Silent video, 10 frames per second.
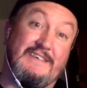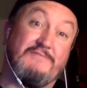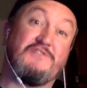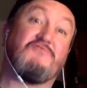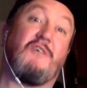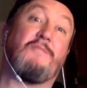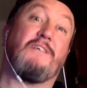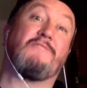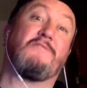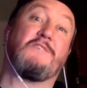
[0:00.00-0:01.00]
It would drop
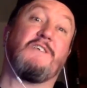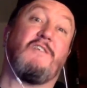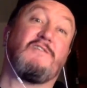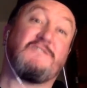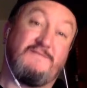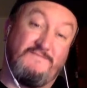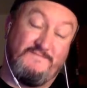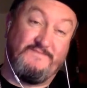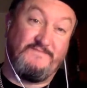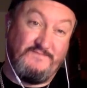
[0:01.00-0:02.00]
a fucking horse.
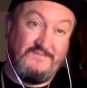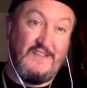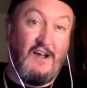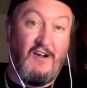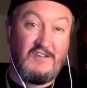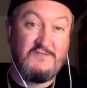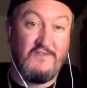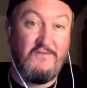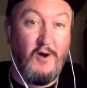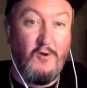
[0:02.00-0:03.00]
A horse
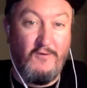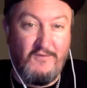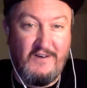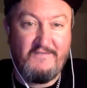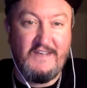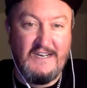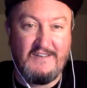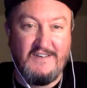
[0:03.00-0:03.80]
would fall over in the field,